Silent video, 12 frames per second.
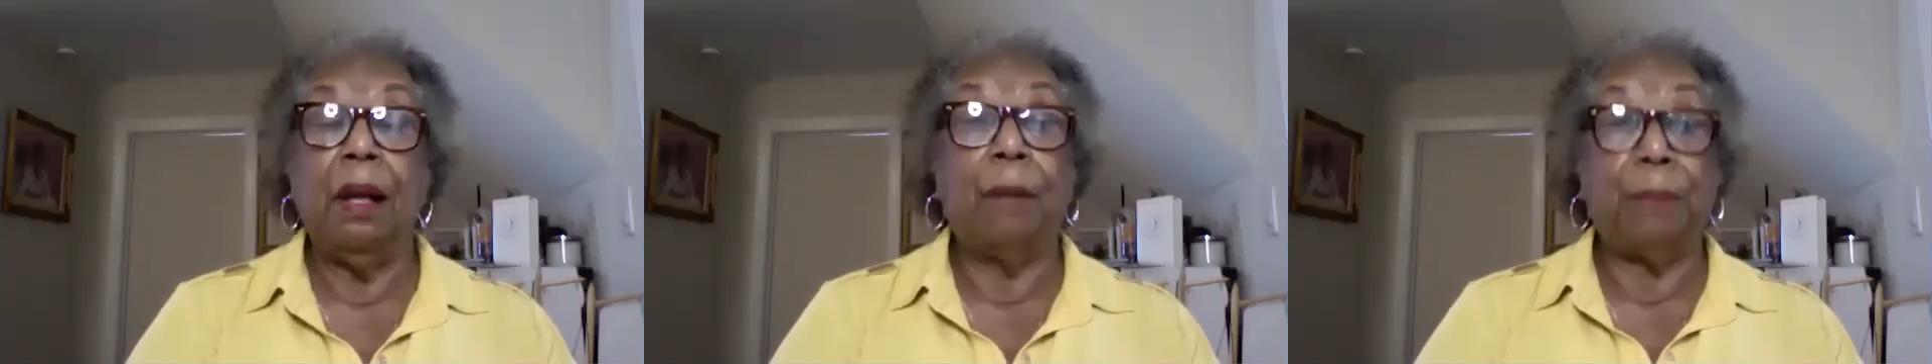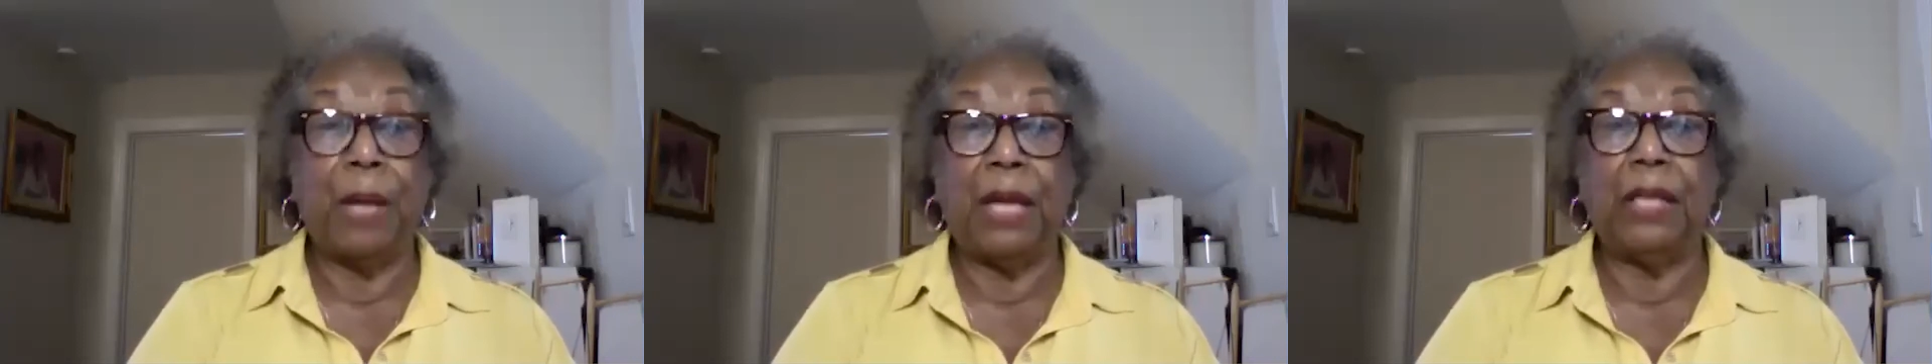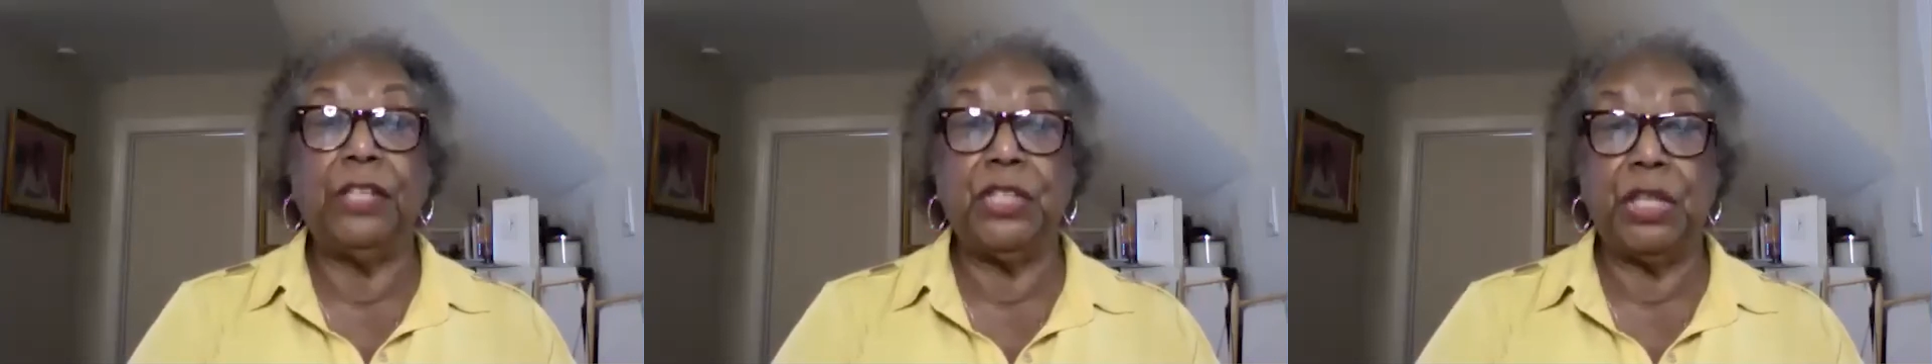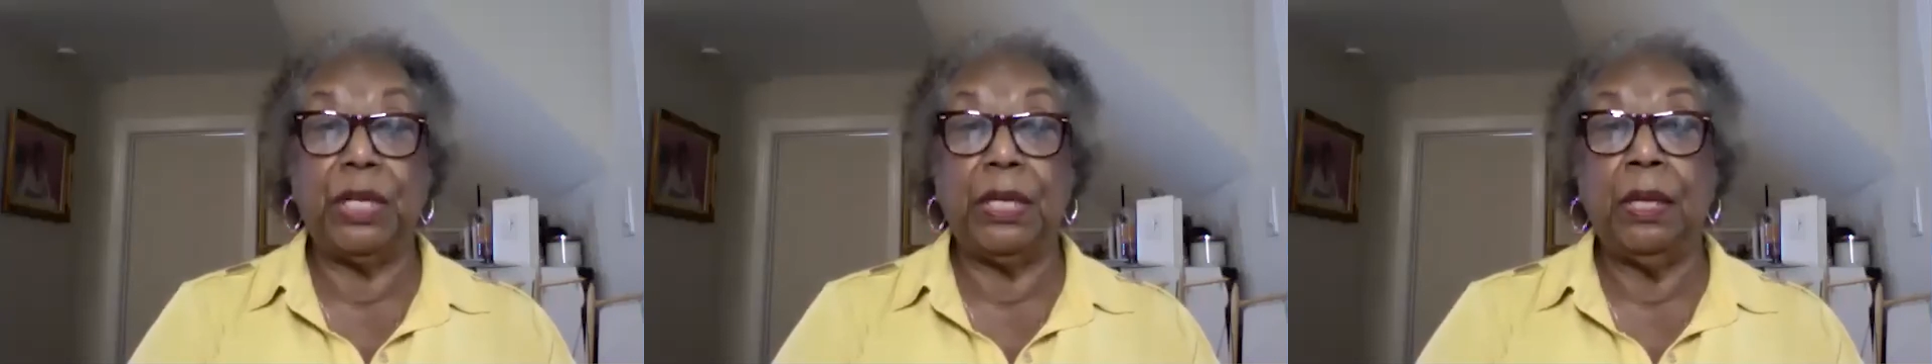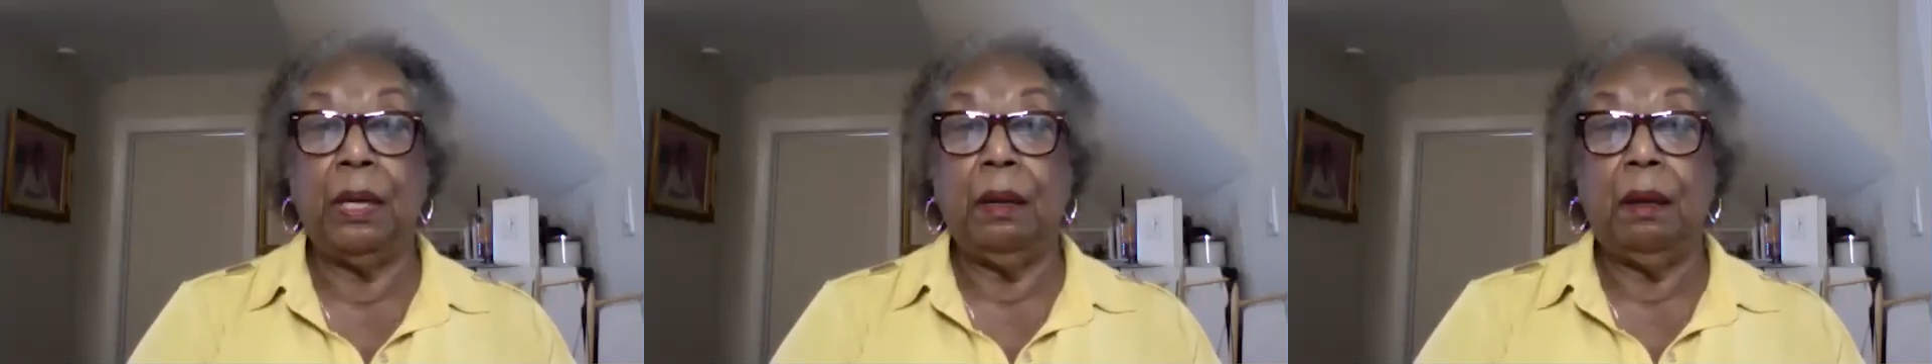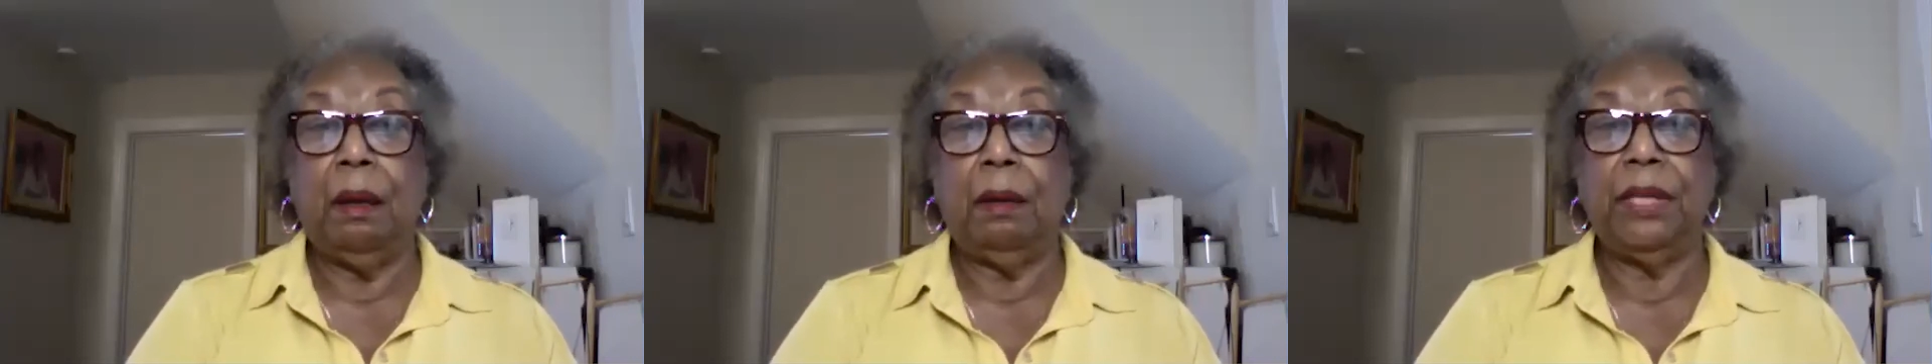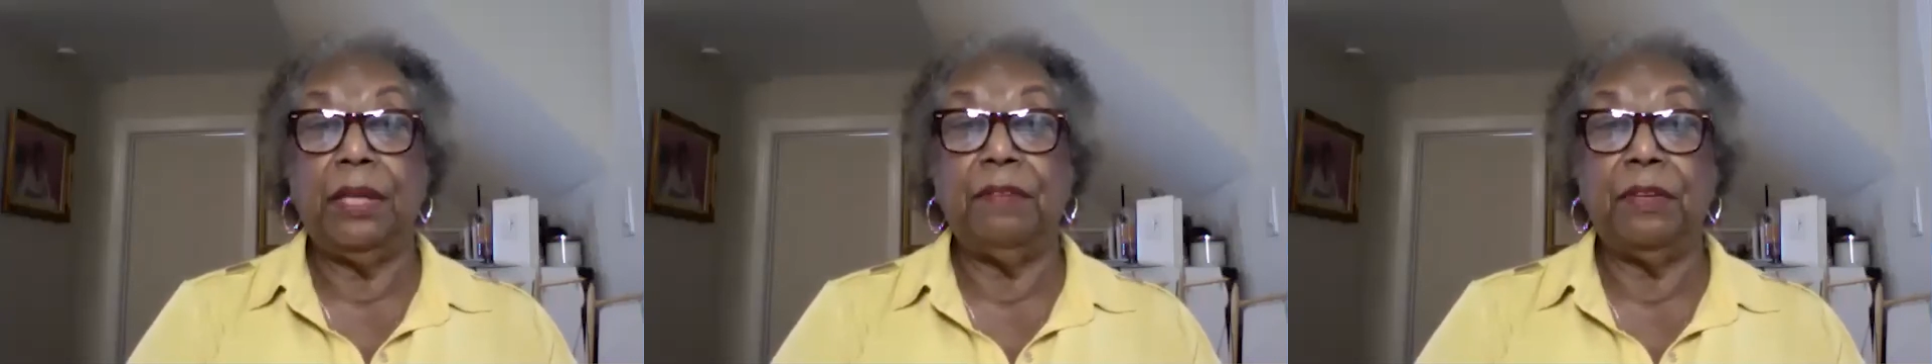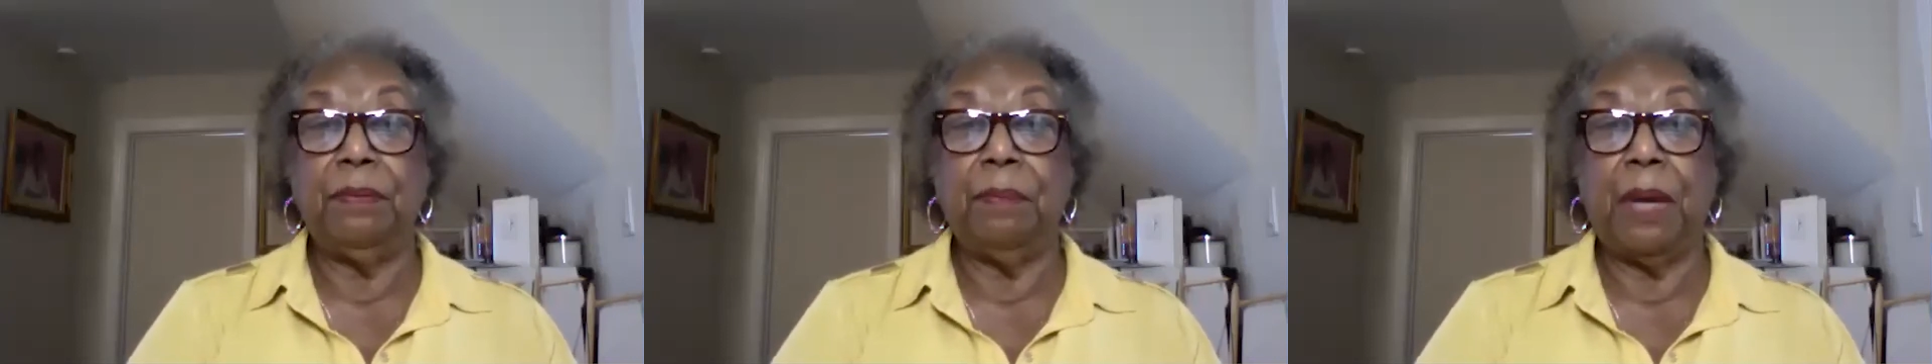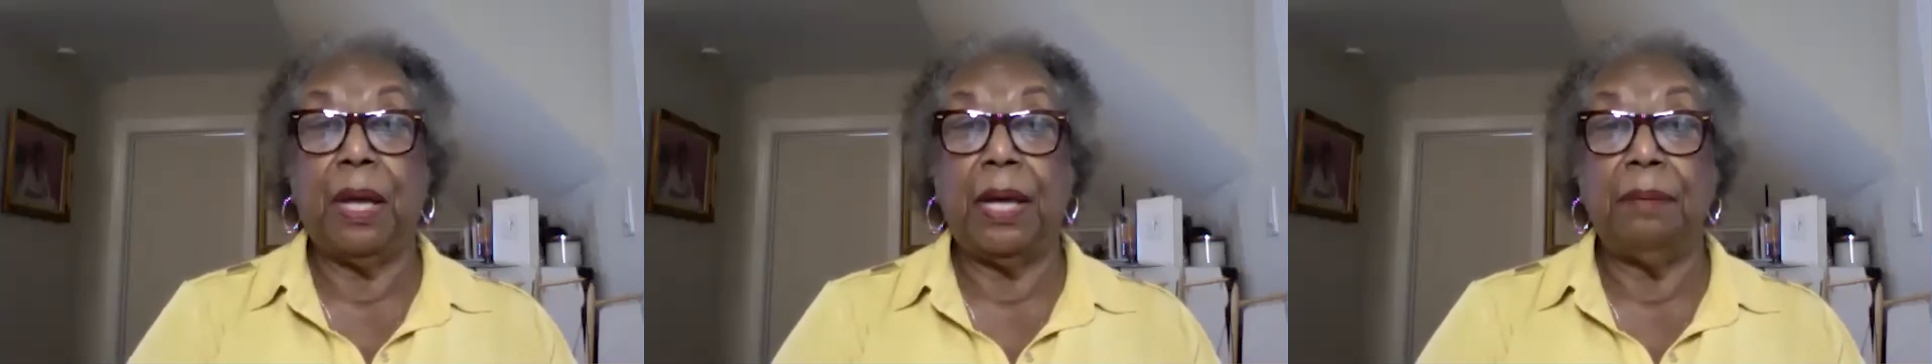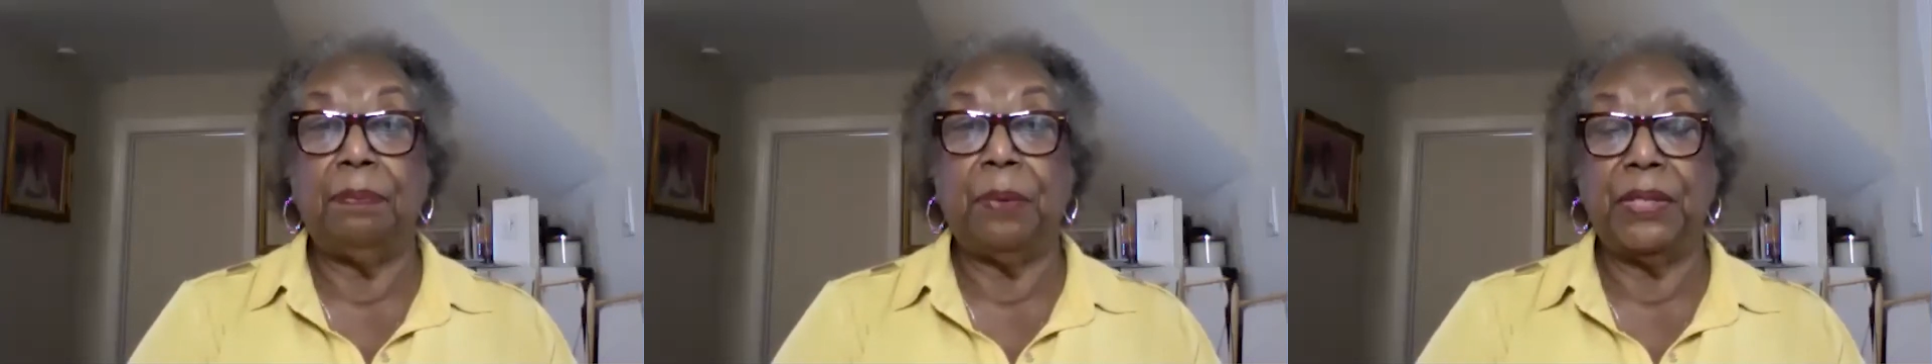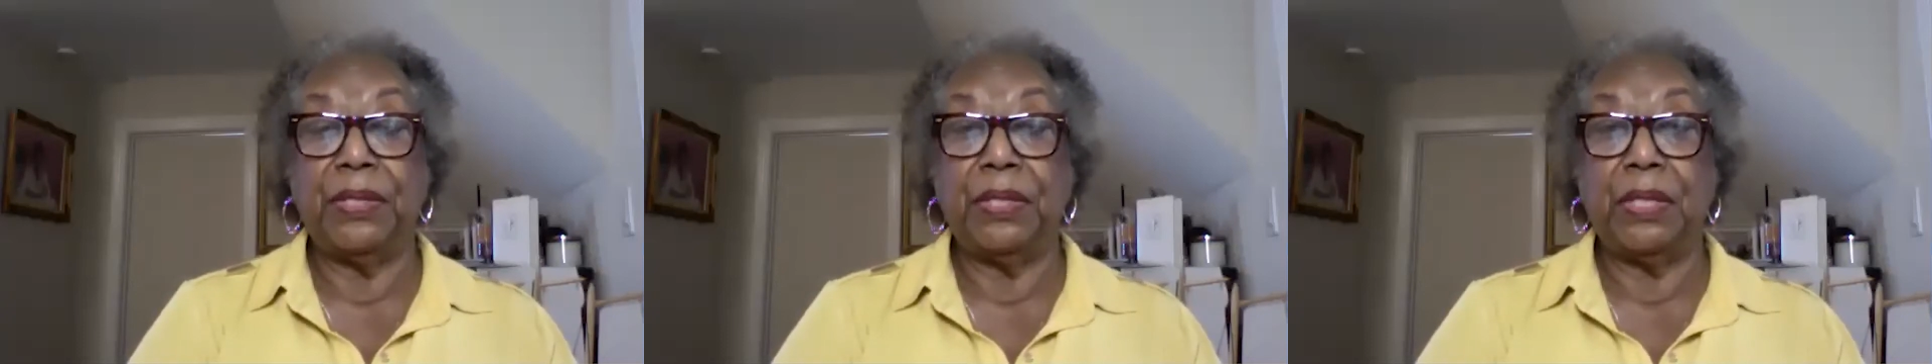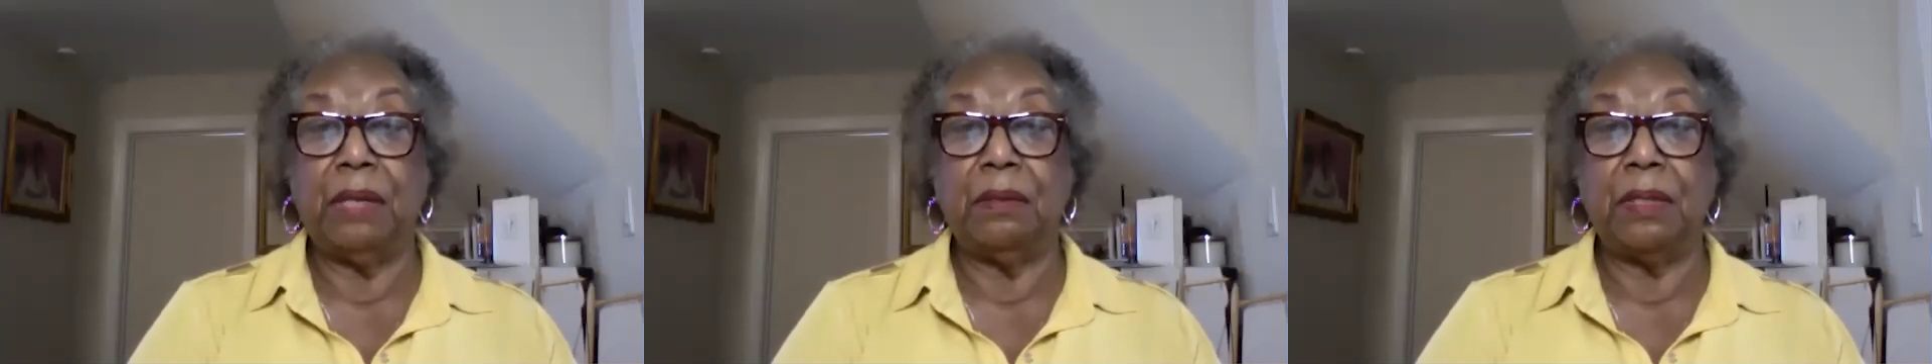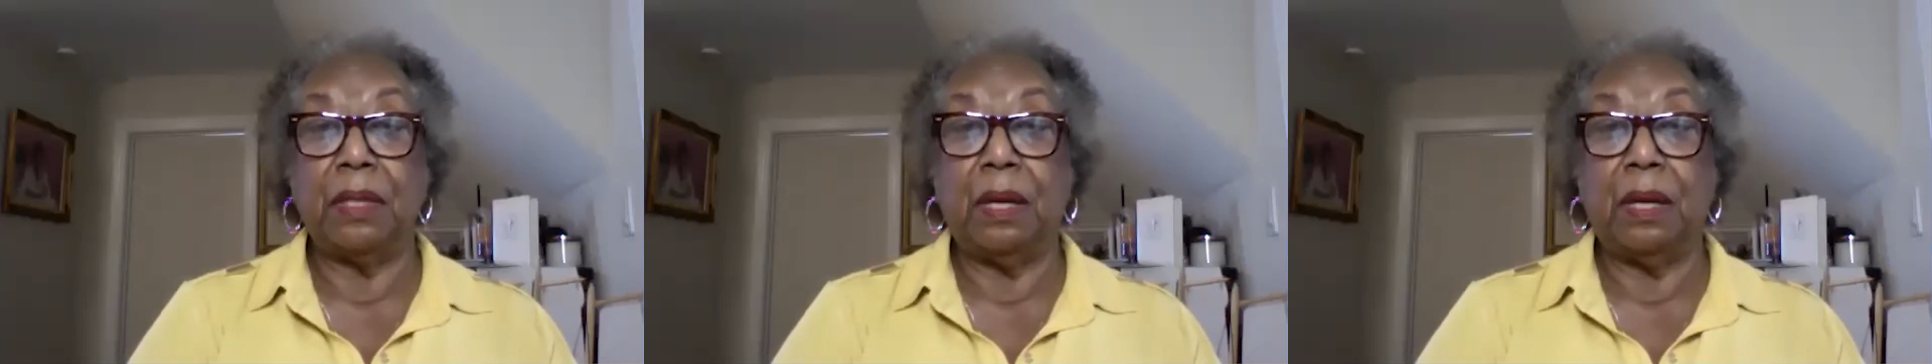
apology given by President